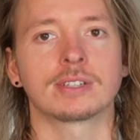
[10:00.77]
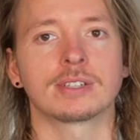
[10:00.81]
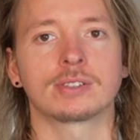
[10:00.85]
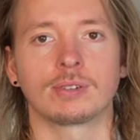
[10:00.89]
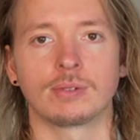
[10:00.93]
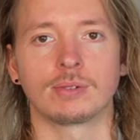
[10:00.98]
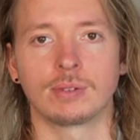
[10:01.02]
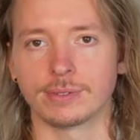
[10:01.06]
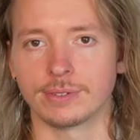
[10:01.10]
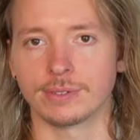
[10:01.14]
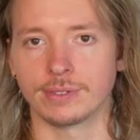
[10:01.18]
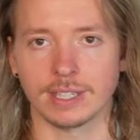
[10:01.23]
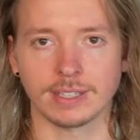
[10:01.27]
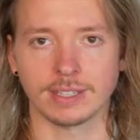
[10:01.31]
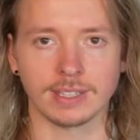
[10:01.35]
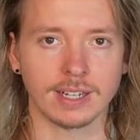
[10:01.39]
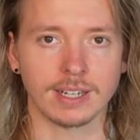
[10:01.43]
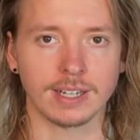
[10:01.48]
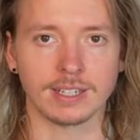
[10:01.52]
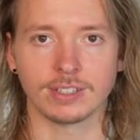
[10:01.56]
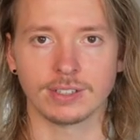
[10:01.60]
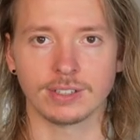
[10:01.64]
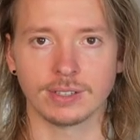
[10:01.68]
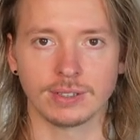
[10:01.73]
got their own thing they
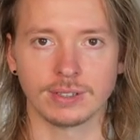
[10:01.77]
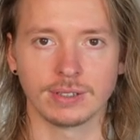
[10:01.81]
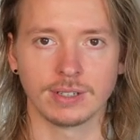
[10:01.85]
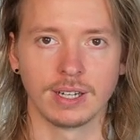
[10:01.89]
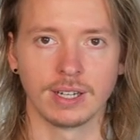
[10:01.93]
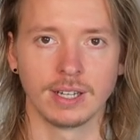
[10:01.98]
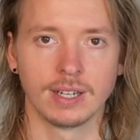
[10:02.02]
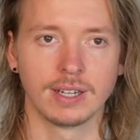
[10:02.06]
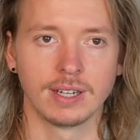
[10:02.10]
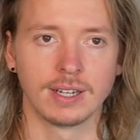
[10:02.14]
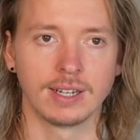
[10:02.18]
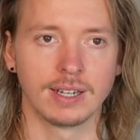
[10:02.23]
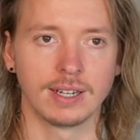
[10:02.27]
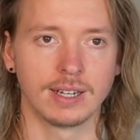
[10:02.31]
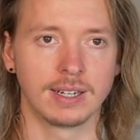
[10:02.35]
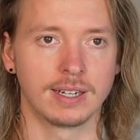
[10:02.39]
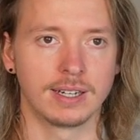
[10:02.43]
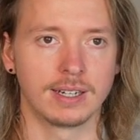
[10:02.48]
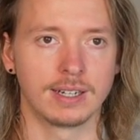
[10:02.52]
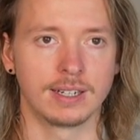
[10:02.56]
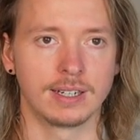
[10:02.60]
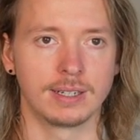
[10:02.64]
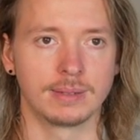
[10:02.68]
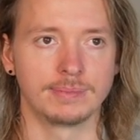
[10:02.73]
got to do.
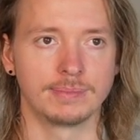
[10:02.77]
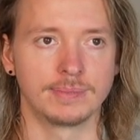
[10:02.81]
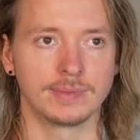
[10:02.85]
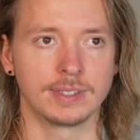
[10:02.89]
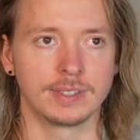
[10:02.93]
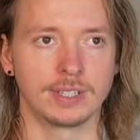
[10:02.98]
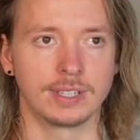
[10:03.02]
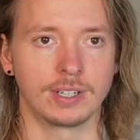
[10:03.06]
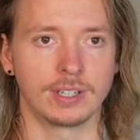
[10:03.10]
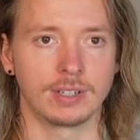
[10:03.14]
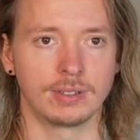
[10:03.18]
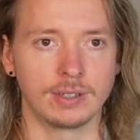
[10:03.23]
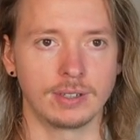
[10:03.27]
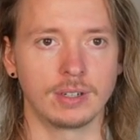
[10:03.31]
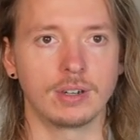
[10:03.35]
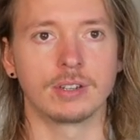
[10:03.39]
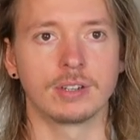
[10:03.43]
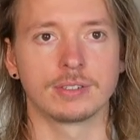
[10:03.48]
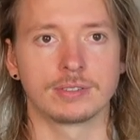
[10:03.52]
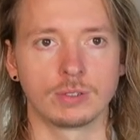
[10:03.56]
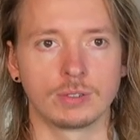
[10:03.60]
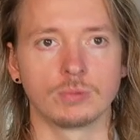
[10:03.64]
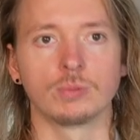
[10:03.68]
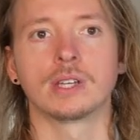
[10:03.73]

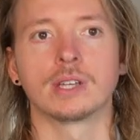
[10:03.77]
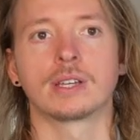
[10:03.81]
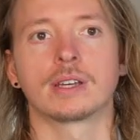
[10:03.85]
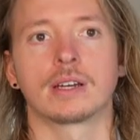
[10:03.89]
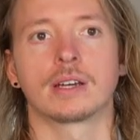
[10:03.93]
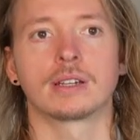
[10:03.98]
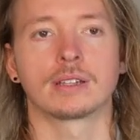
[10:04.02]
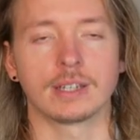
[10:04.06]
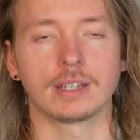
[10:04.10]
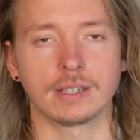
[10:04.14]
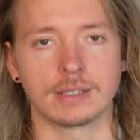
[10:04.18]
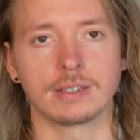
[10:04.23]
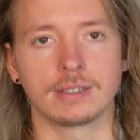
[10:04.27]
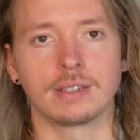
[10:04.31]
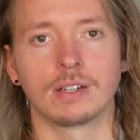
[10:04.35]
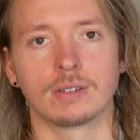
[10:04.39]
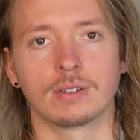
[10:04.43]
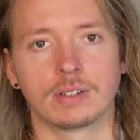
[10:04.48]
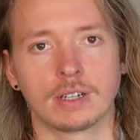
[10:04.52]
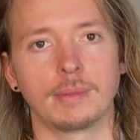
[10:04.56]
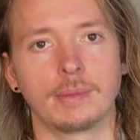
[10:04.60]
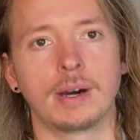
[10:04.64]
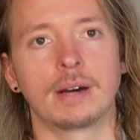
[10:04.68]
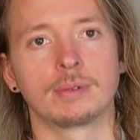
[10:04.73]
It's the weekend. Like, you know,
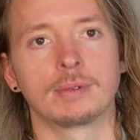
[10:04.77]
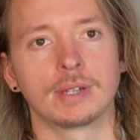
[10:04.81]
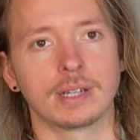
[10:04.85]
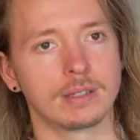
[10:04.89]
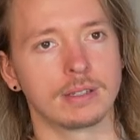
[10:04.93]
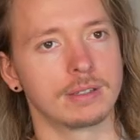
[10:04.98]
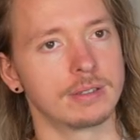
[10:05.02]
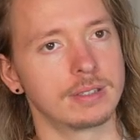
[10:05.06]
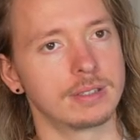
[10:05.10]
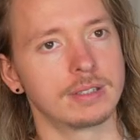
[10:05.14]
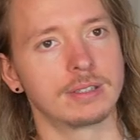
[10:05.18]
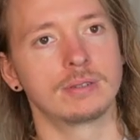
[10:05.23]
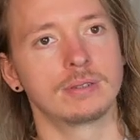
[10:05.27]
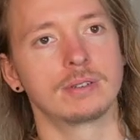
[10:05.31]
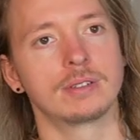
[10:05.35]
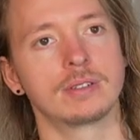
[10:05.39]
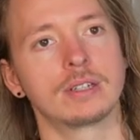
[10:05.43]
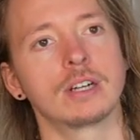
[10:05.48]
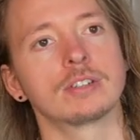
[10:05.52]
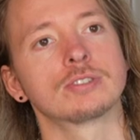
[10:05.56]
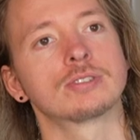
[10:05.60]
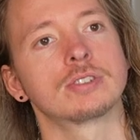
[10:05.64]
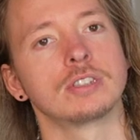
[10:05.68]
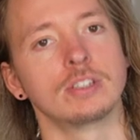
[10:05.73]
come on.
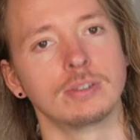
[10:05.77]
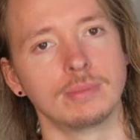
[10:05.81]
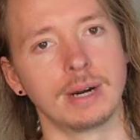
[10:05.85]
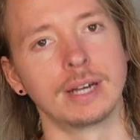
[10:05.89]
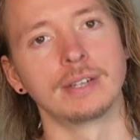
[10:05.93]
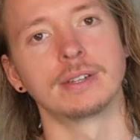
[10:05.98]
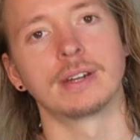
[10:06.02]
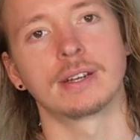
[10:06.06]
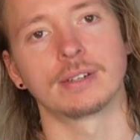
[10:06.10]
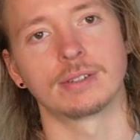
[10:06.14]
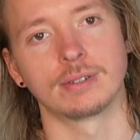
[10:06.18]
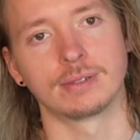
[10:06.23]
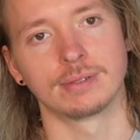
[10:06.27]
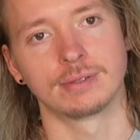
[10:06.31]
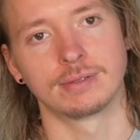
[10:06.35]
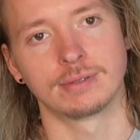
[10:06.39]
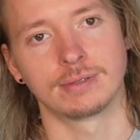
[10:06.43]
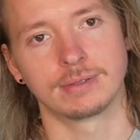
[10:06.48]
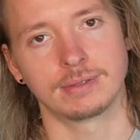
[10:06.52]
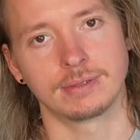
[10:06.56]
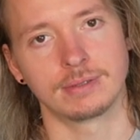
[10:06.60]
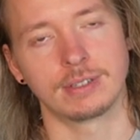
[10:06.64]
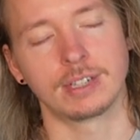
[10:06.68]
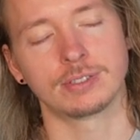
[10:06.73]
I'll see you Monday, dude.
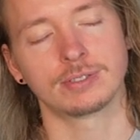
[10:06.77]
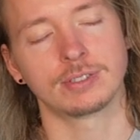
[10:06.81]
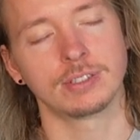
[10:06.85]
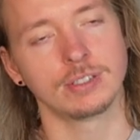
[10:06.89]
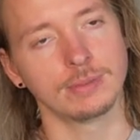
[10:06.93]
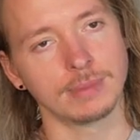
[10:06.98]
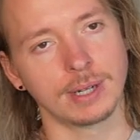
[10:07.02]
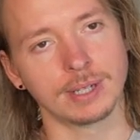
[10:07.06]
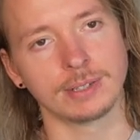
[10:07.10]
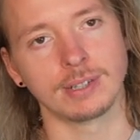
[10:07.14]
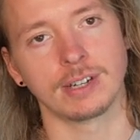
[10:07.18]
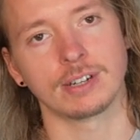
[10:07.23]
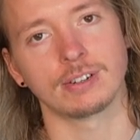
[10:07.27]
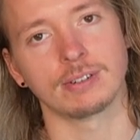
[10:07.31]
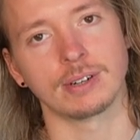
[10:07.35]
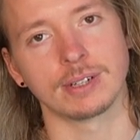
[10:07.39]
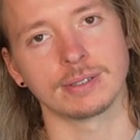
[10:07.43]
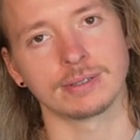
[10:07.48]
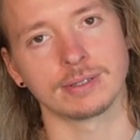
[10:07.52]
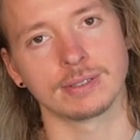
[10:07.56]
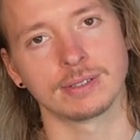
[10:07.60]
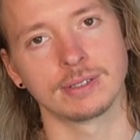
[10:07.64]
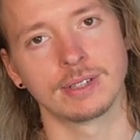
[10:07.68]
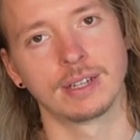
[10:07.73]
I'll see you Monday,
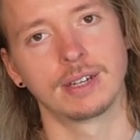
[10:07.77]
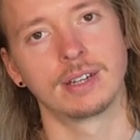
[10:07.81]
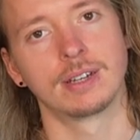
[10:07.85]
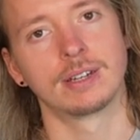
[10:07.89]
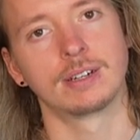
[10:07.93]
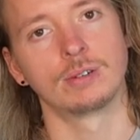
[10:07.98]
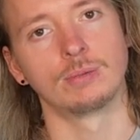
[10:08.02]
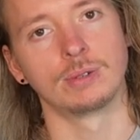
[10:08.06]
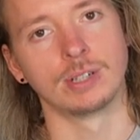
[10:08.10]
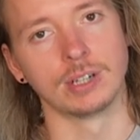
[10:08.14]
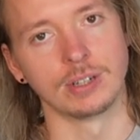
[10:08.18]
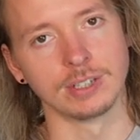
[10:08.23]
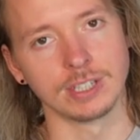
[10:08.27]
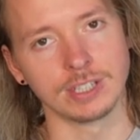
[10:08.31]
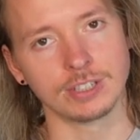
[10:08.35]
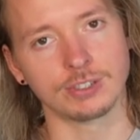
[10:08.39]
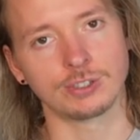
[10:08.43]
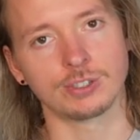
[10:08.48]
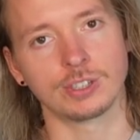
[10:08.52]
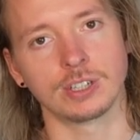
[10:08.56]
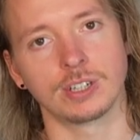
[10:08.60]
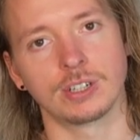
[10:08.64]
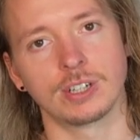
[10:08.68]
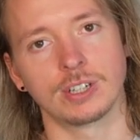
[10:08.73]
Chris. We don't need to
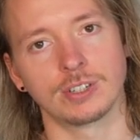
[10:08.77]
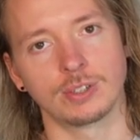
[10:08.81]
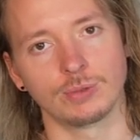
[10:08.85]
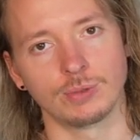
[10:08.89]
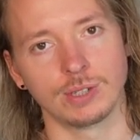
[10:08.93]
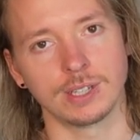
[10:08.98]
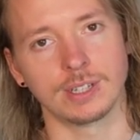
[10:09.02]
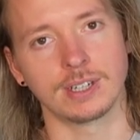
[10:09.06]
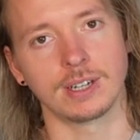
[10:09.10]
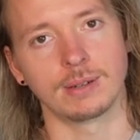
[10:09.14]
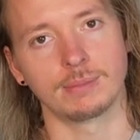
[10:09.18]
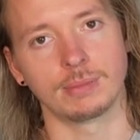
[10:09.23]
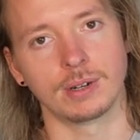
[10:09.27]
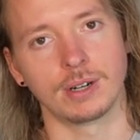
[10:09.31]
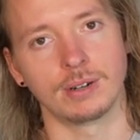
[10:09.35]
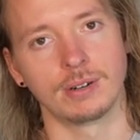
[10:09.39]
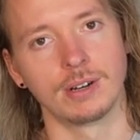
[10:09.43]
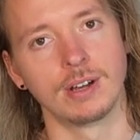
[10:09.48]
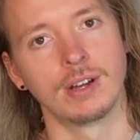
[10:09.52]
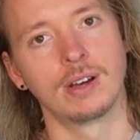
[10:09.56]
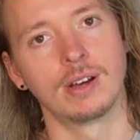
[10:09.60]
chill on the weekend, bro.